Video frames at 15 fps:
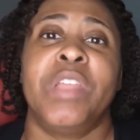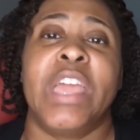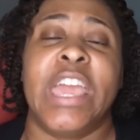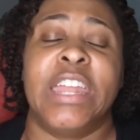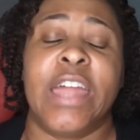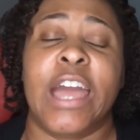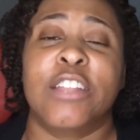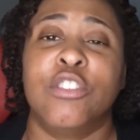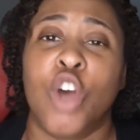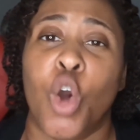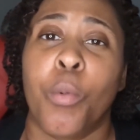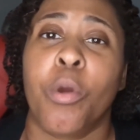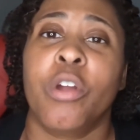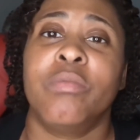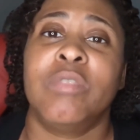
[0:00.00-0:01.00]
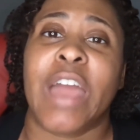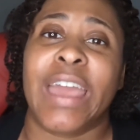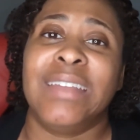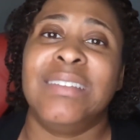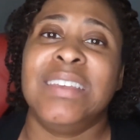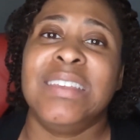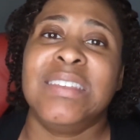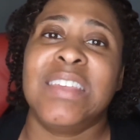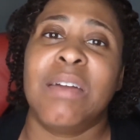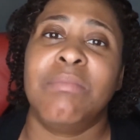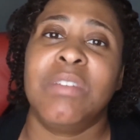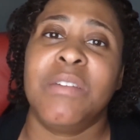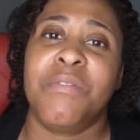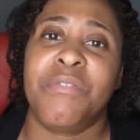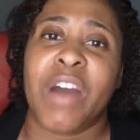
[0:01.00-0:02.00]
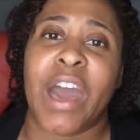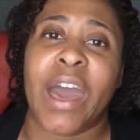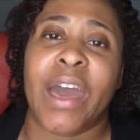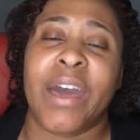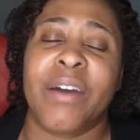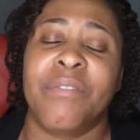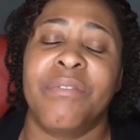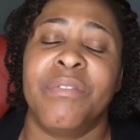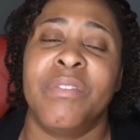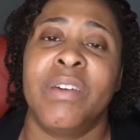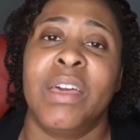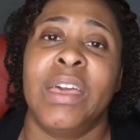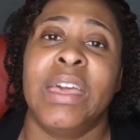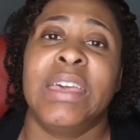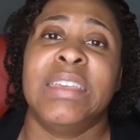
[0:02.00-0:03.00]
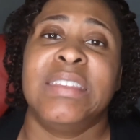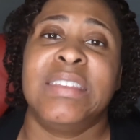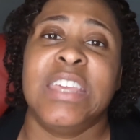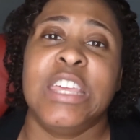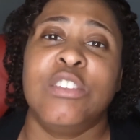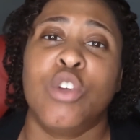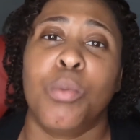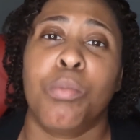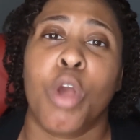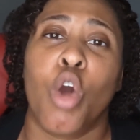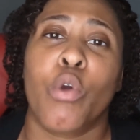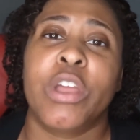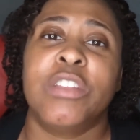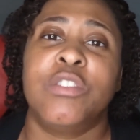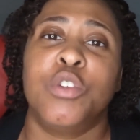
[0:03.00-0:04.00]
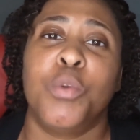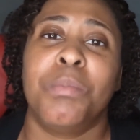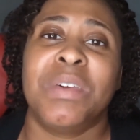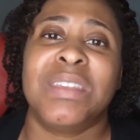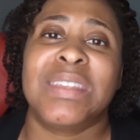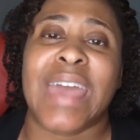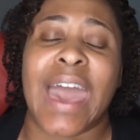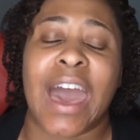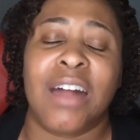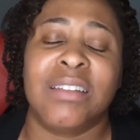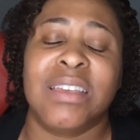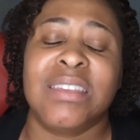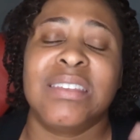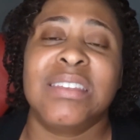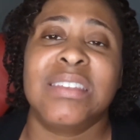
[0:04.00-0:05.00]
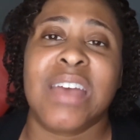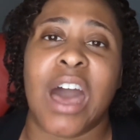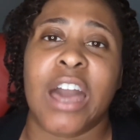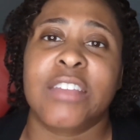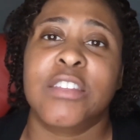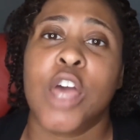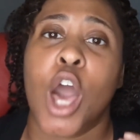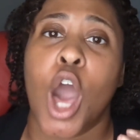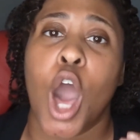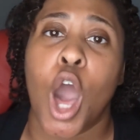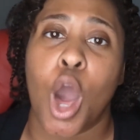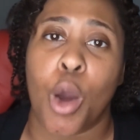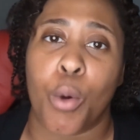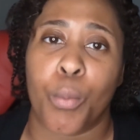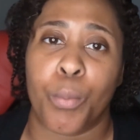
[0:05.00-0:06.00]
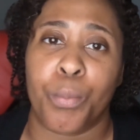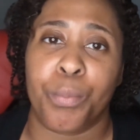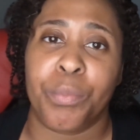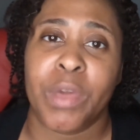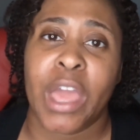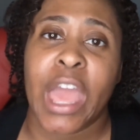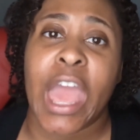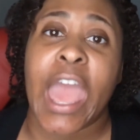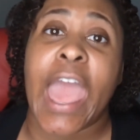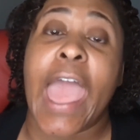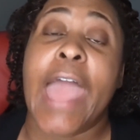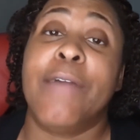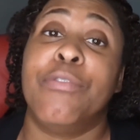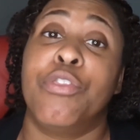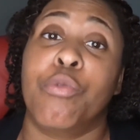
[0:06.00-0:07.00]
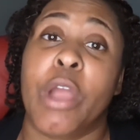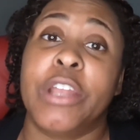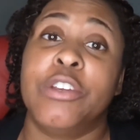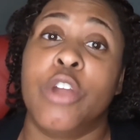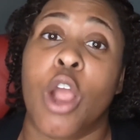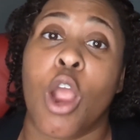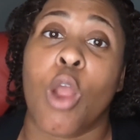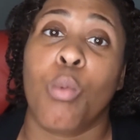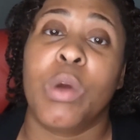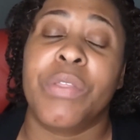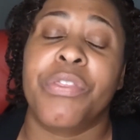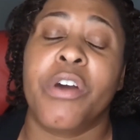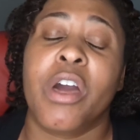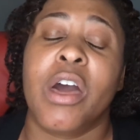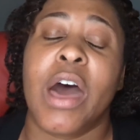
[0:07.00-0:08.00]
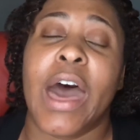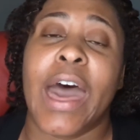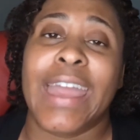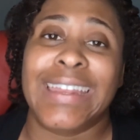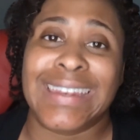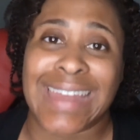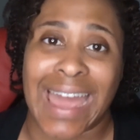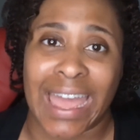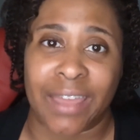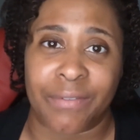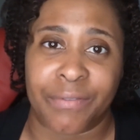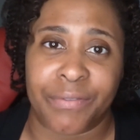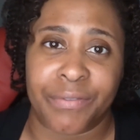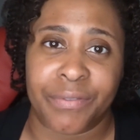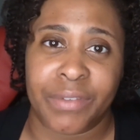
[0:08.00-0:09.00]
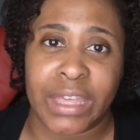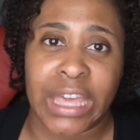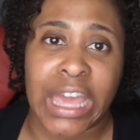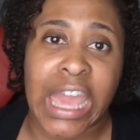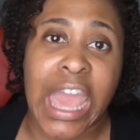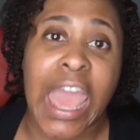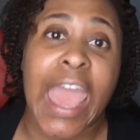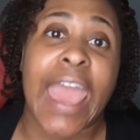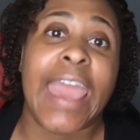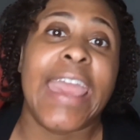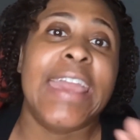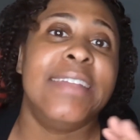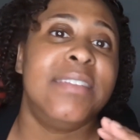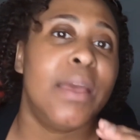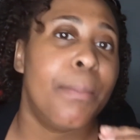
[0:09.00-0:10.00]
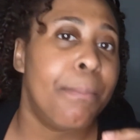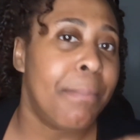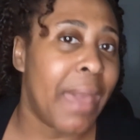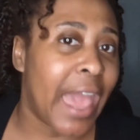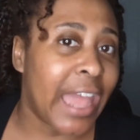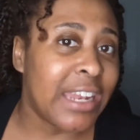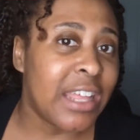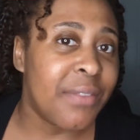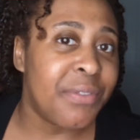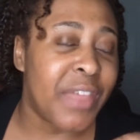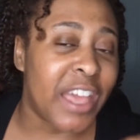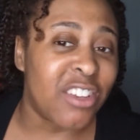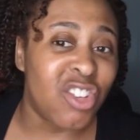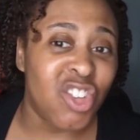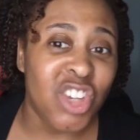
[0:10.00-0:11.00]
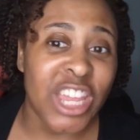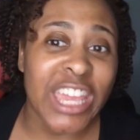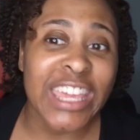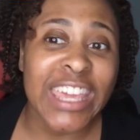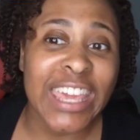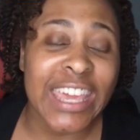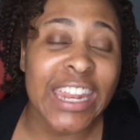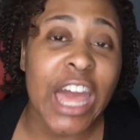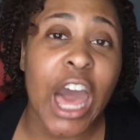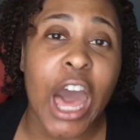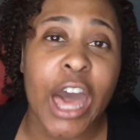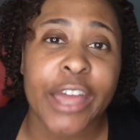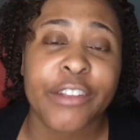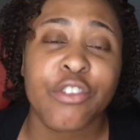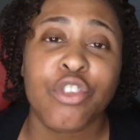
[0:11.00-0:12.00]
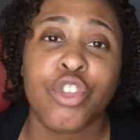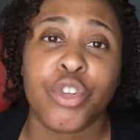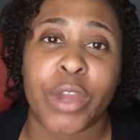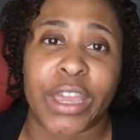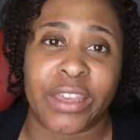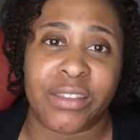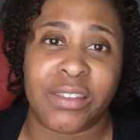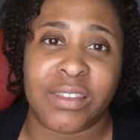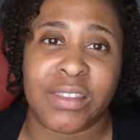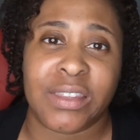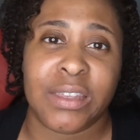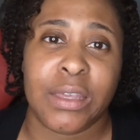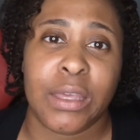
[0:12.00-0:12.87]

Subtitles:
In October 1975, Cesar broke into Miss Alice Stock's home and threatened her with a knife. He demanded that she get undressed,